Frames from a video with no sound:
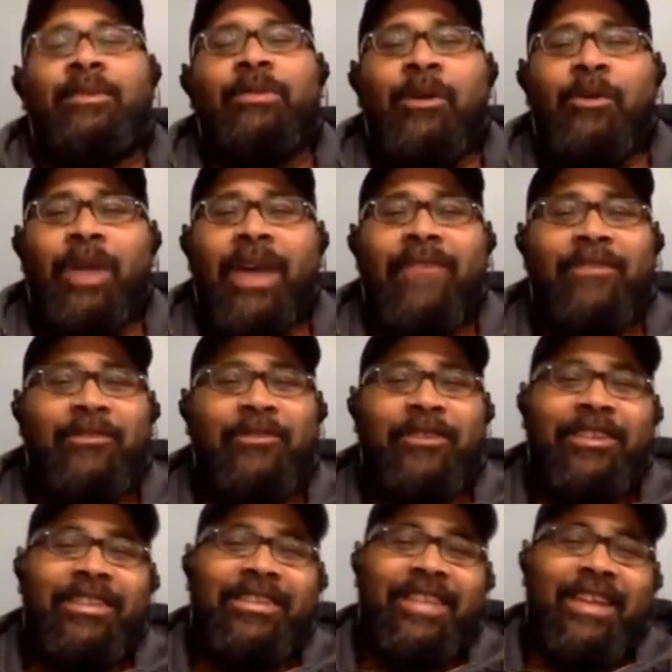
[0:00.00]
know, no, we have to
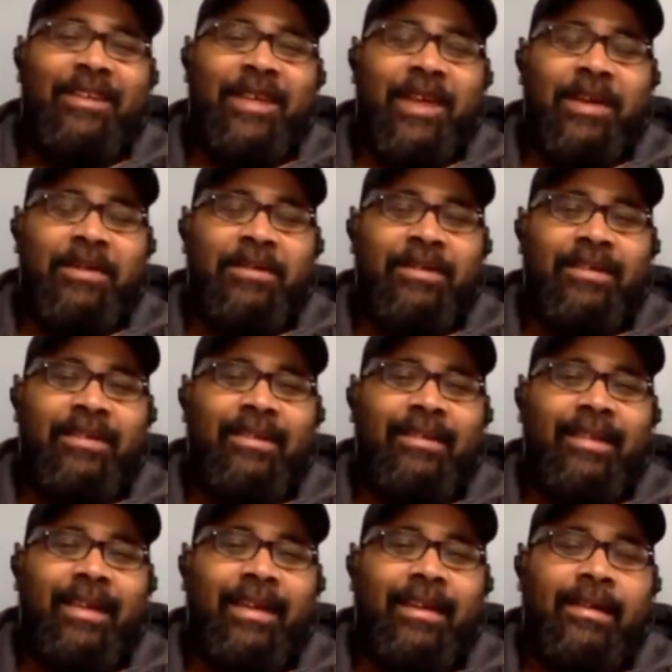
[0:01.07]
figure this out now, because it's
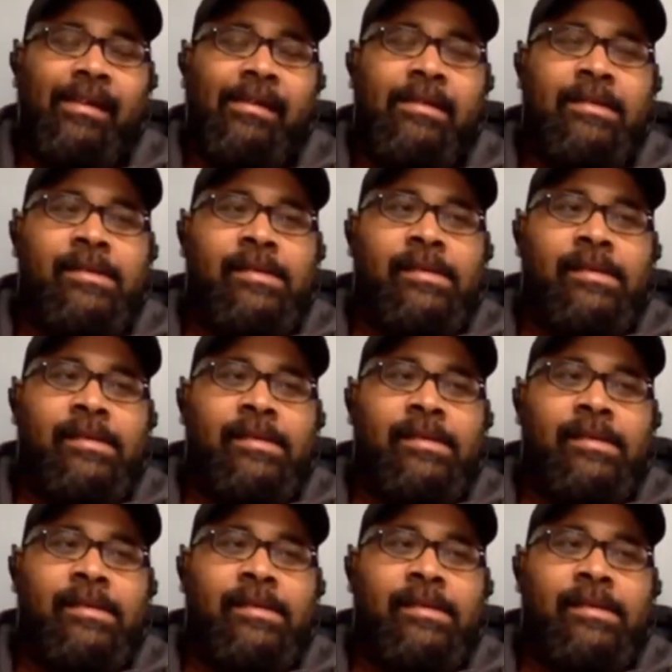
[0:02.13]
like,